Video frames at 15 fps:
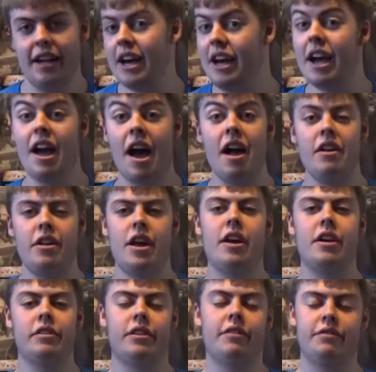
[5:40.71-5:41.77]
I, I, I
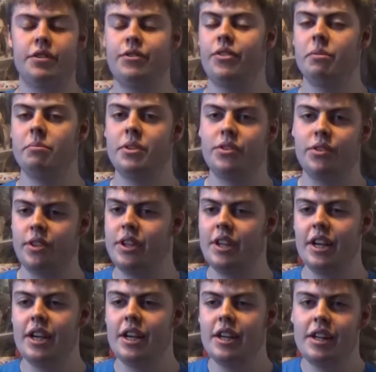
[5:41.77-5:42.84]
love this film. This,
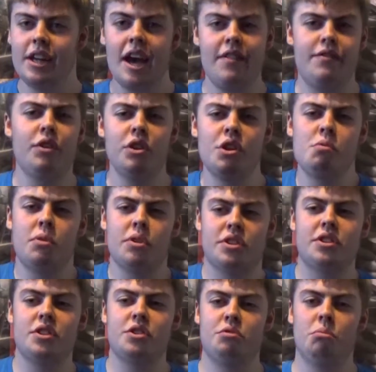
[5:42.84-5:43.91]
I've only watched
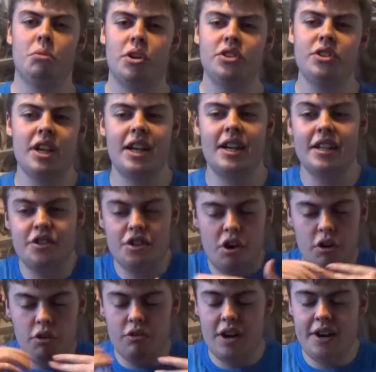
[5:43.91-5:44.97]
this once and it's
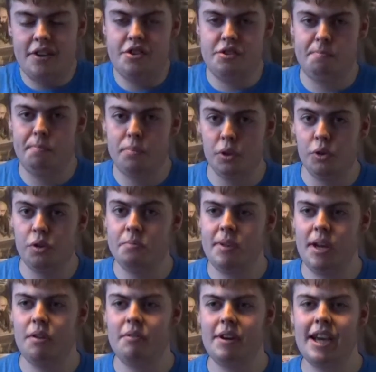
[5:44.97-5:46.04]
already just blown me
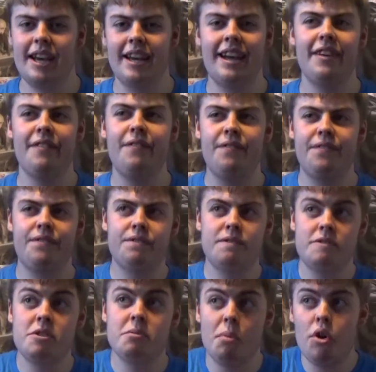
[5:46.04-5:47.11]
away. I, I,
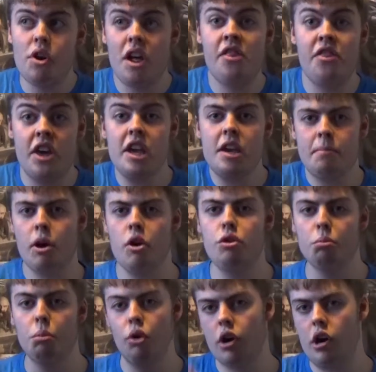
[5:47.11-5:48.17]
the more I think about it, the
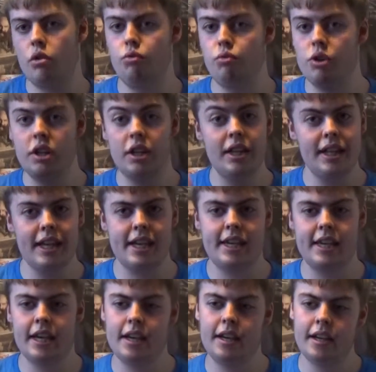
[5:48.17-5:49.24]
more I really like
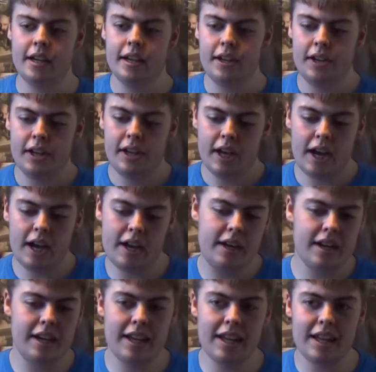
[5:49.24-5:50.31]
it.
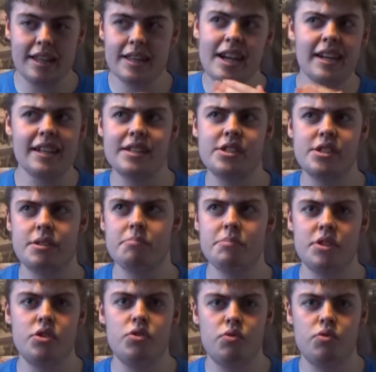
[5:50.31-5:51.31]
And that is something